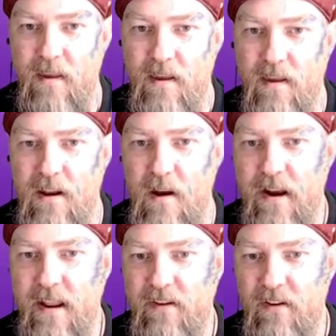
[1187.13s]

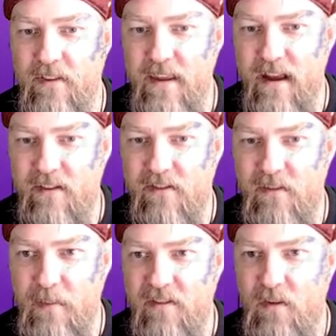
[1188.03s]
Nobody took the extra
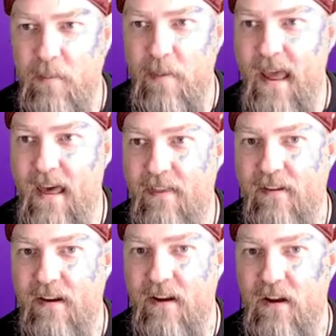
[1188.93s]
special path
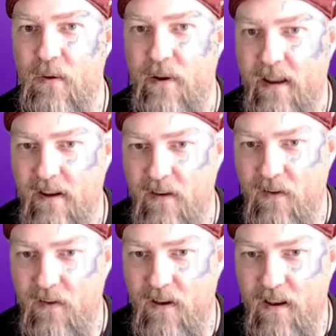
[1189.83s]
to go
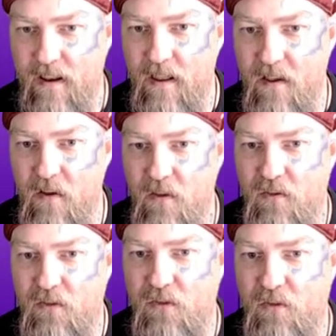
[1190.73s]

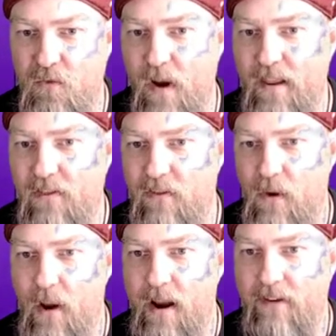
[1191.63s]
straight
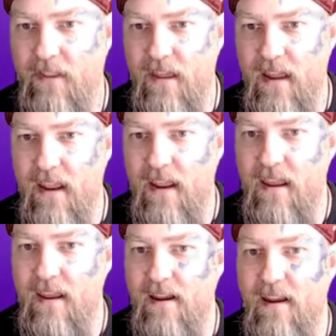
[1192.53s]
through everything.
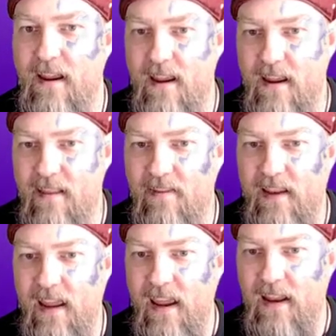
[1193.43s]

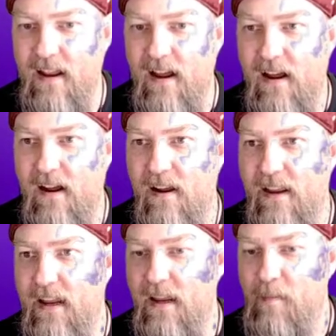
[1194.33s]
Instead,
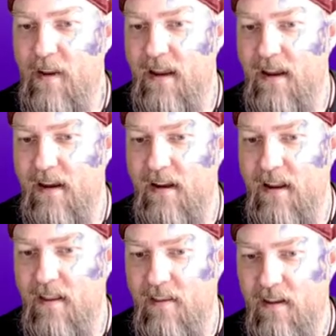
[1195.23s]
I am
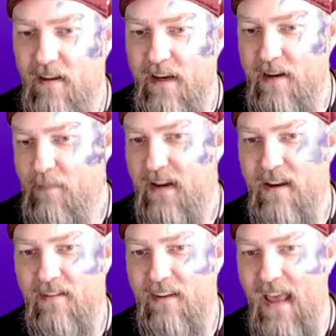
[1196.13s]
in the lead
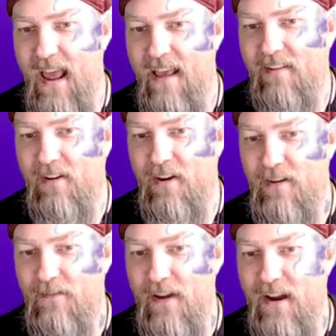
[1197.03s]
because Laz
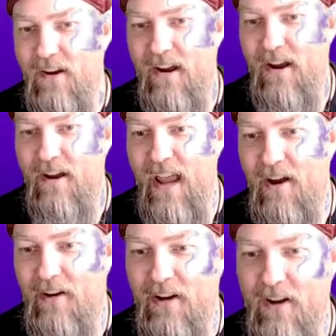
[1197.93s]
couldn't figure out
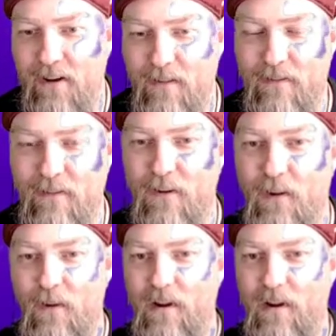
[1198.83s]
how to go through.